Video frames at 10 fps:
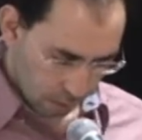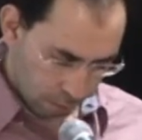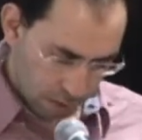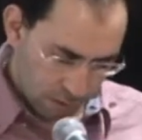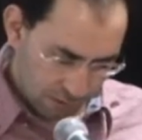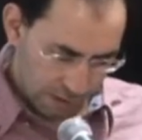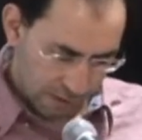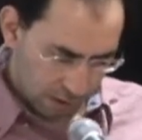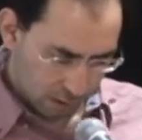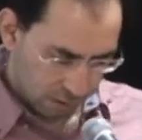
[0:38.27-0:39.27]
Modern
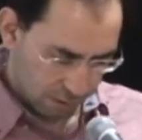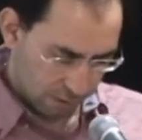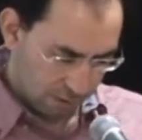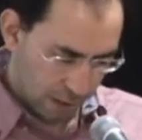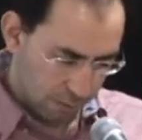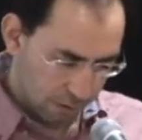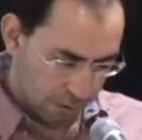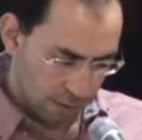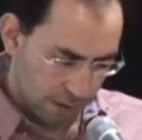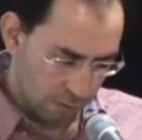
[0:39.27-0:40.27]
psychologists aim to
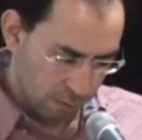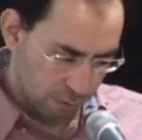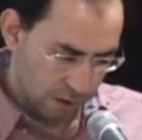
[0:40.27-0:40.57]
ground human